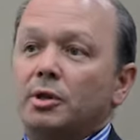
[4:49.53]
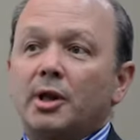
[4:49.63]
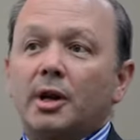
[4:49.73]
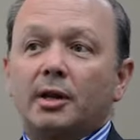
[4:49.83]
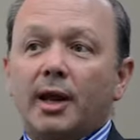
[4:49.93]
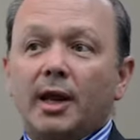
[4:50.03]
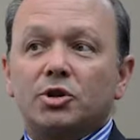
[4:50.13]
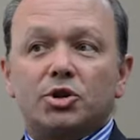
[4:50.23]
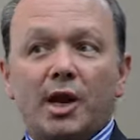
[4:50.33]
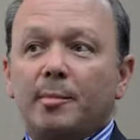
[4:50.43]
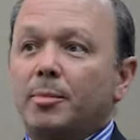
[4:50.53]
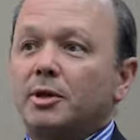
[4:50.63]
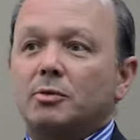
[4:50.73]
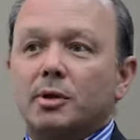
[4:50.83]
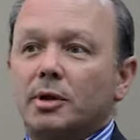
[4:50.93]
And then it takes
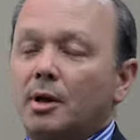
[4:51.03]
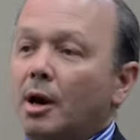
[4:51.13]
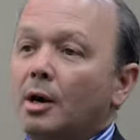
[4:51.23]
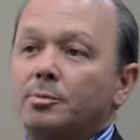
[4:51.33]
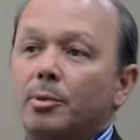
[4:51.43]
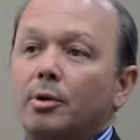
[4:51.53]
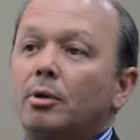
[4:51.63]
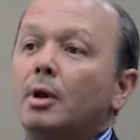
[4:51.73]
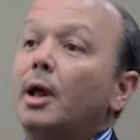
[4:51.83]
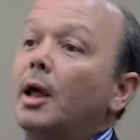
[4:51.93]
champions within the hospital